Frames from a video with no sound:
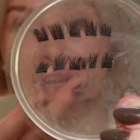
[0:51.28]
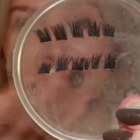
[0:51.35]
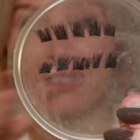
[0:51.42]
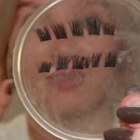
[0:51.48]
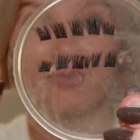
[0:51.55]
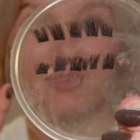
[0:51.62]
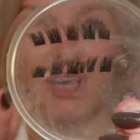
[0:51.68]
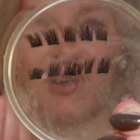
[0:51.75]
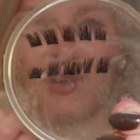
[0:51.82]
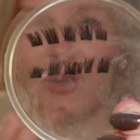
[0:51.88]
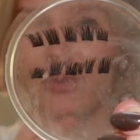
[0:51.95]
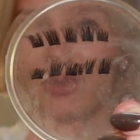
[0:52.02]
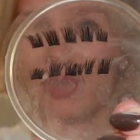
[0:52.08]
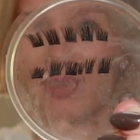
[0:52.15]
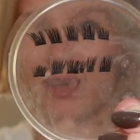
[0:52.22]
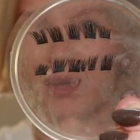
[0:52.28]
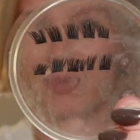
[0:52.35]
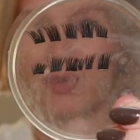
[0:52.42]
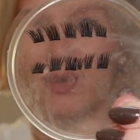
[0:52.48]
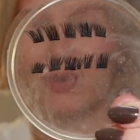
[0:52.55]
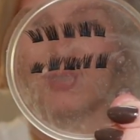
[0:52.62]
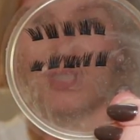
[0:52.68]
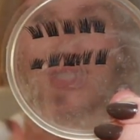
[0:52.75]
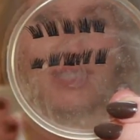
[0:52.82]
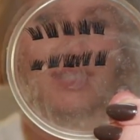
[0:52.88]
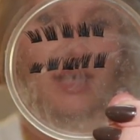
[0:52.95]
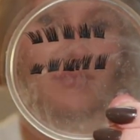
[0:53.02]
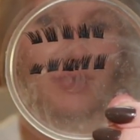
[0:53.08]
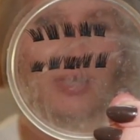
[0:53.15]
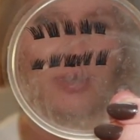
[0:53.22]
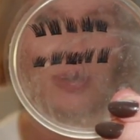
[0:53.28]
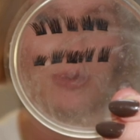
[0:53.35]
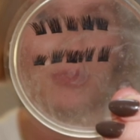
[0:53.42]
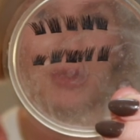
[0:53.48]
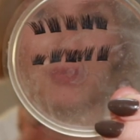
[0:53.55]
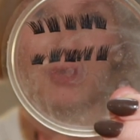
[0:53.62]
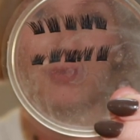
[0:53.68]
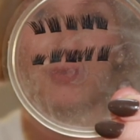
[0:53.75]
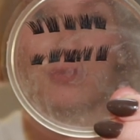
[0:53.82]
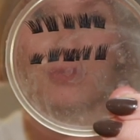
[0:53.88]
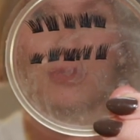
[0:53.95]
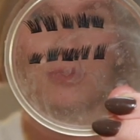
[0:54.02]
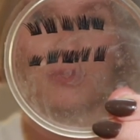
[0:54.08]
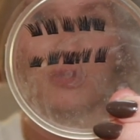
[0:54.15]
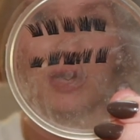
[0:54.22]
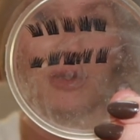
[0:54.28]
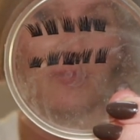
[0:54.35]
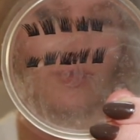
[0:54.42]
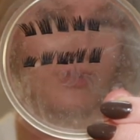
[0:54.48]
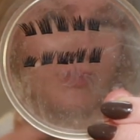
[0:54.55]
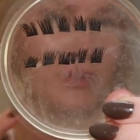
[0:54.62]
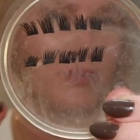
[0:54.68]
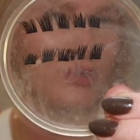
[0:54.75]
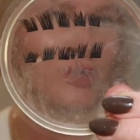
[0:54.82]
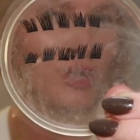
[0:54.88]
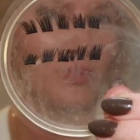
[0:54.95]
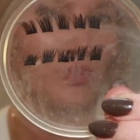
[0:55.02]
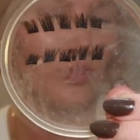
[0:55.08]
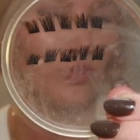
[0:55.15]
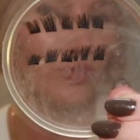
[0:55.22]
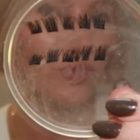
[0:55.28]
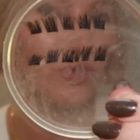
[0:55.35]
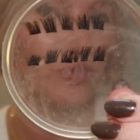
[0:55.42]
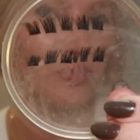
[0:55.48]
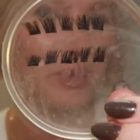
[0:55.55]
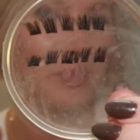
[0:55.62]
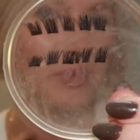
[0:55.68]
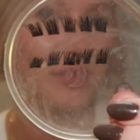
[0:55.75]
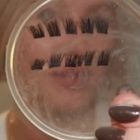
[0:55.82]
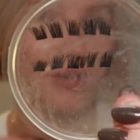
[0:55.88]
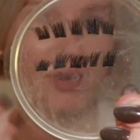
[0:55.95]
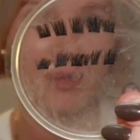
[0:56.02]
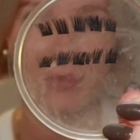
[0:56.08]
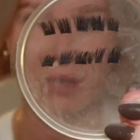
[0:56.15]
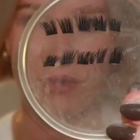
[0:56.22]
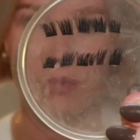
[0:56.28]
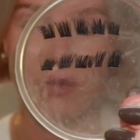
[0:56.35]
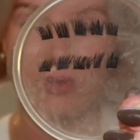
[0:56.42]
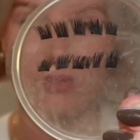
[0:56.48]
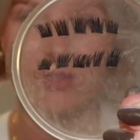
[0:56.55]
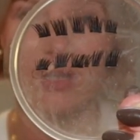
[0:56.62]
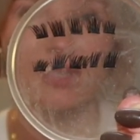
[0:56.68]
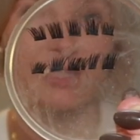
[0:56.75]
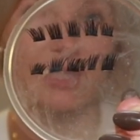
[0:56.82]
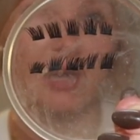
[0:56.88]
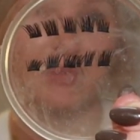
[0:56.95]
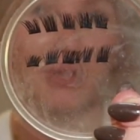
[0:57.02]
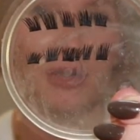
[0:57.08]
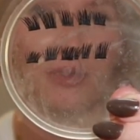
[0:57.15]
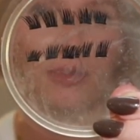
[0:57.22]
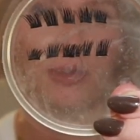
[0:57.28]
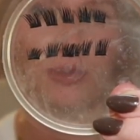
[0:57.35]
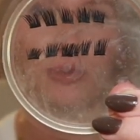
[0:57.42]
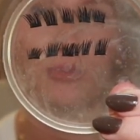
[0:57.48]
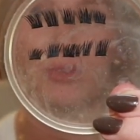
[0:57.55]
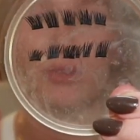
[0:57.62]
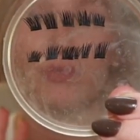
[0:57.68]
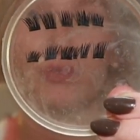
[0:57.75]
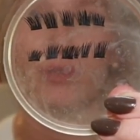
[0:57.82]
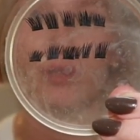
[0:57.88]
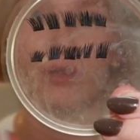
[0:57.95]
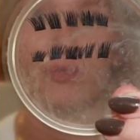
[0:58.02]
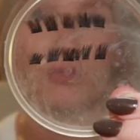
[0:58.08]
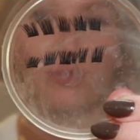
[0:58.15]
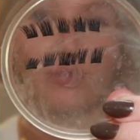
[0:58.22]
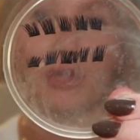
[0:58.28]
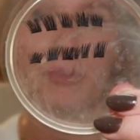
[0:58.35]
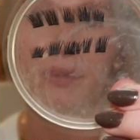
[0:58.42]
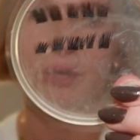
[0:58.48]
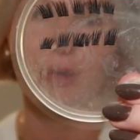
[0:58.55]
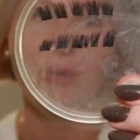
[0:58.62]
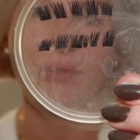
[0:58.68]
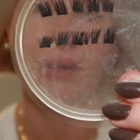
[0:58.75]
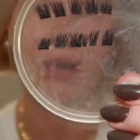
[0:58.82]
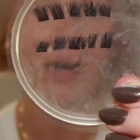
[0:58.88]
as of now I don't think they come in longer sizes, I'm not sure. Maybe if you subscribe for the membership or maybe they're coming out longer sizes, I'm not in the loop, so if you know, do let me know in the